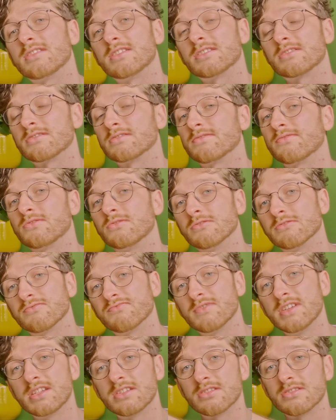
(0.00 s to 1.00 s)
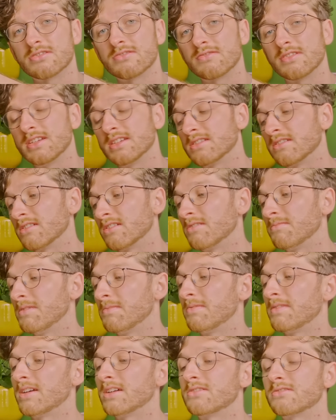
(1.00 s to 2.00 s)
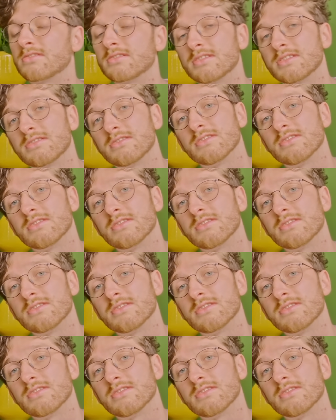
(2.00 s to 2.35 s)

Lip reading: because of course Regent Street isn't going to be pedestrianised, so you're